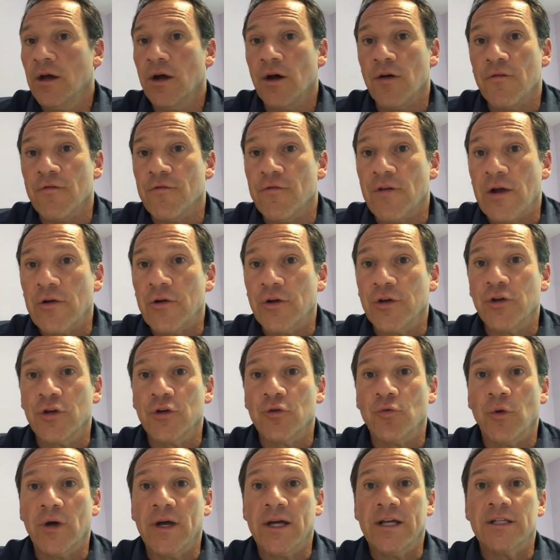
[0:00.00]
a very
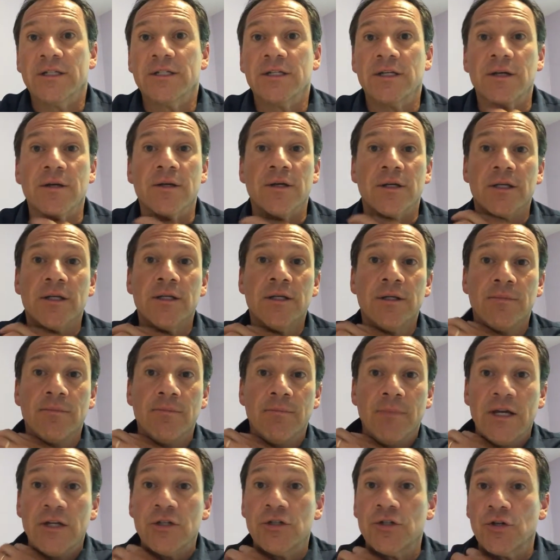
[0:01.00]
good way to make